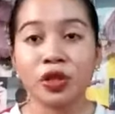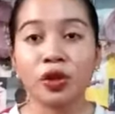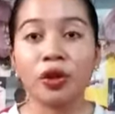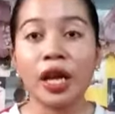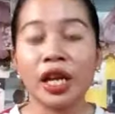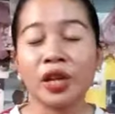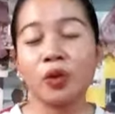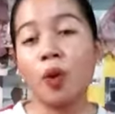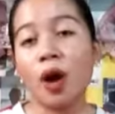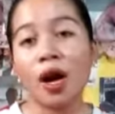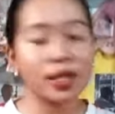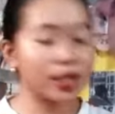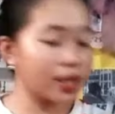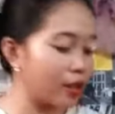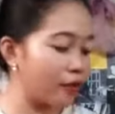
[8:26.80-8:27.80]
so, that
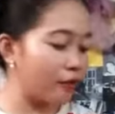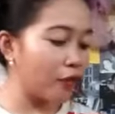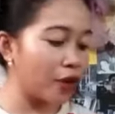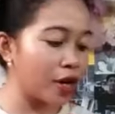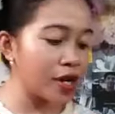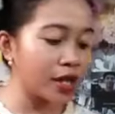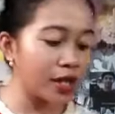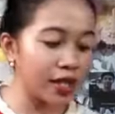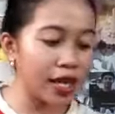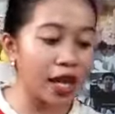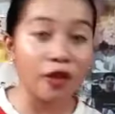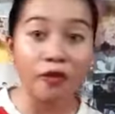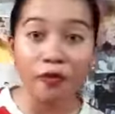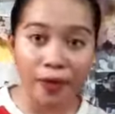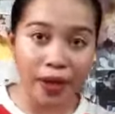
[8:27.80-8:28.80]
was the first
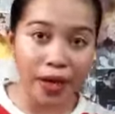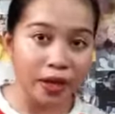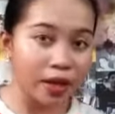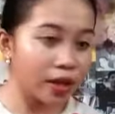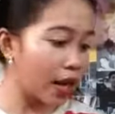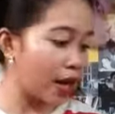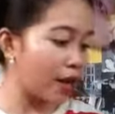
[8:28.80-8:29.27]
cellophane.